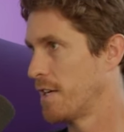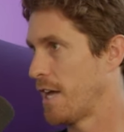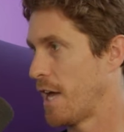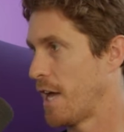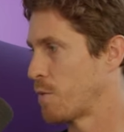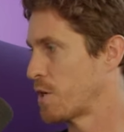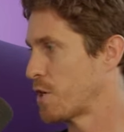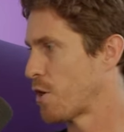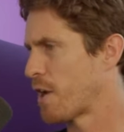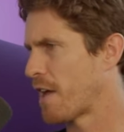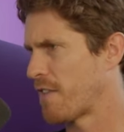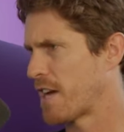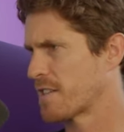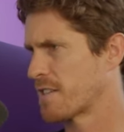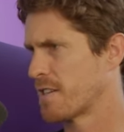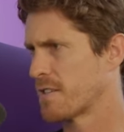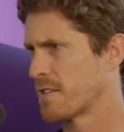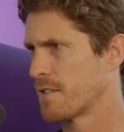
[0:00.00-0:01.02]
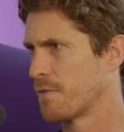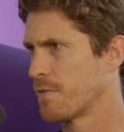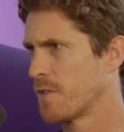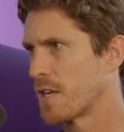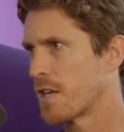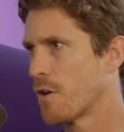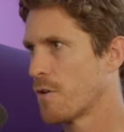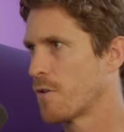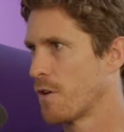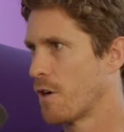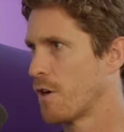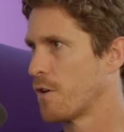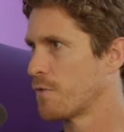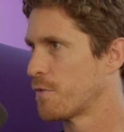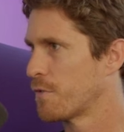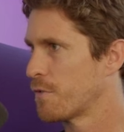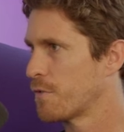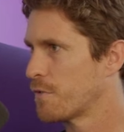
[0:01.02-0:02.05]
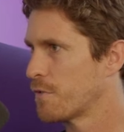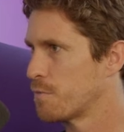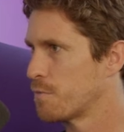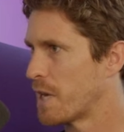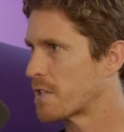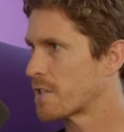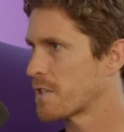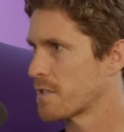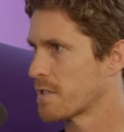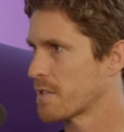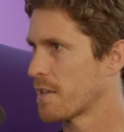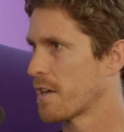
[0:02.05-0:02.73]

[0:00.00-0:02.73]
and we don't have access to video of matches.